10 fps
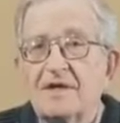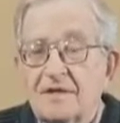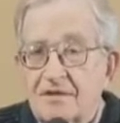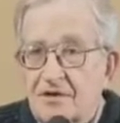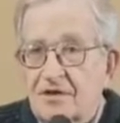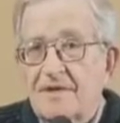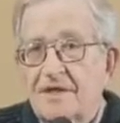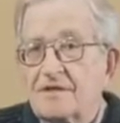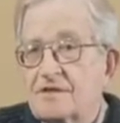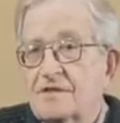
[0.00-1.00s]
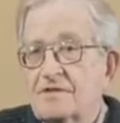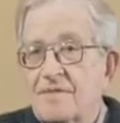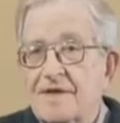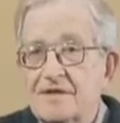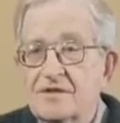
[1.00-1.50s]
It talked about this
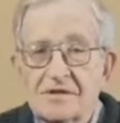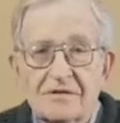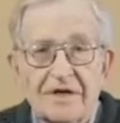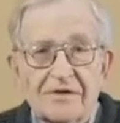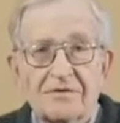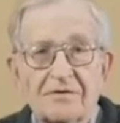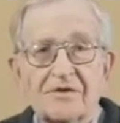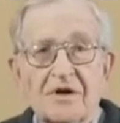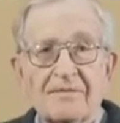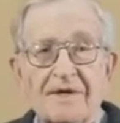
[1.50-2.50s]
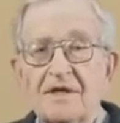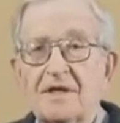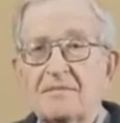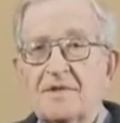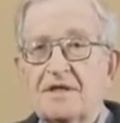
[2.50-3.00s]
tremendous grassroots army
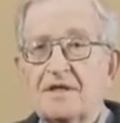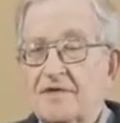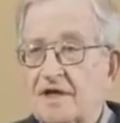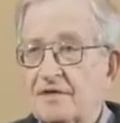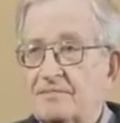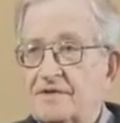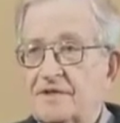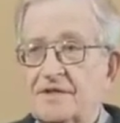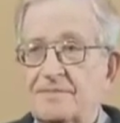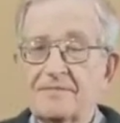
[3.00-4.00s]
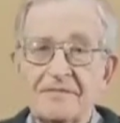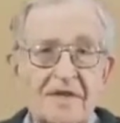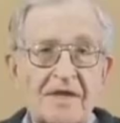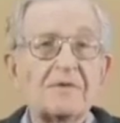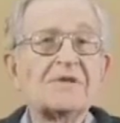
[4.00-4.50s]
that had been developed,
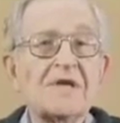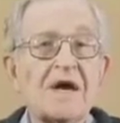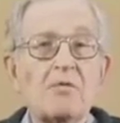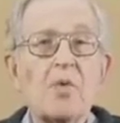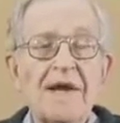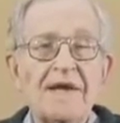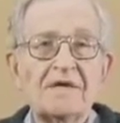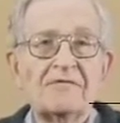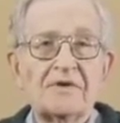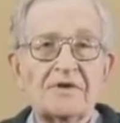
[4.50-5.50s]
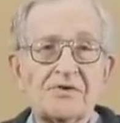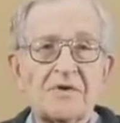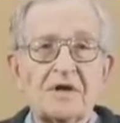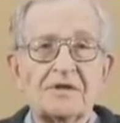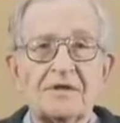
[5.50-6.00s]
which is now waiting for
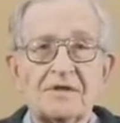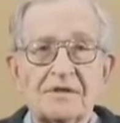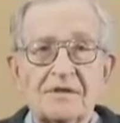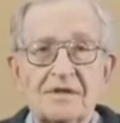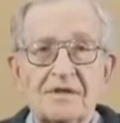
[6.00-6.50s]
instructions.